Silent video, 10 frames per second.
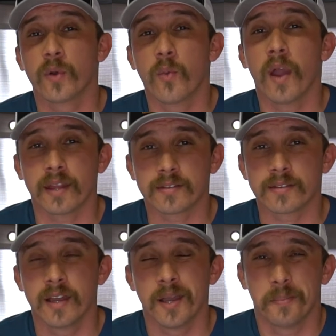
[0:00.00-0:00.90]
we went,
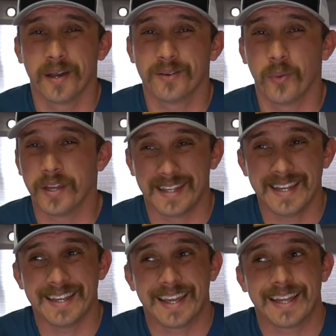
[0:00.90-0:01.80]
but we
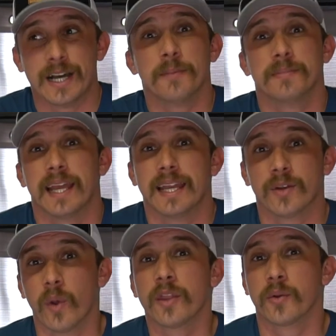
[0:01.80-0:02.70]
didn't get
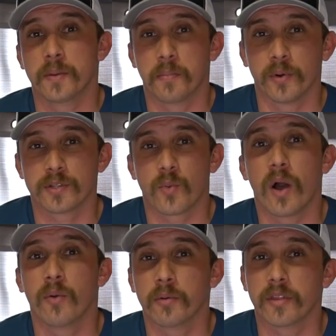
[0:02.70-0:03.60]
updated weather reports
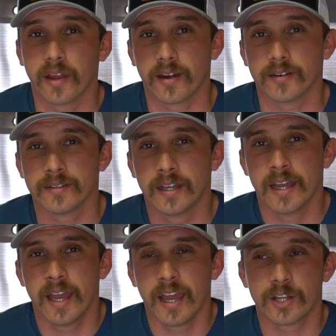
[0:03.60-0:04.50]
while we were there.
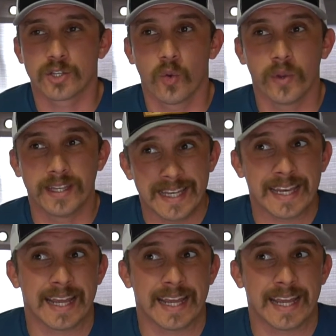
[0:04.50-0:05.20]
And so we didn't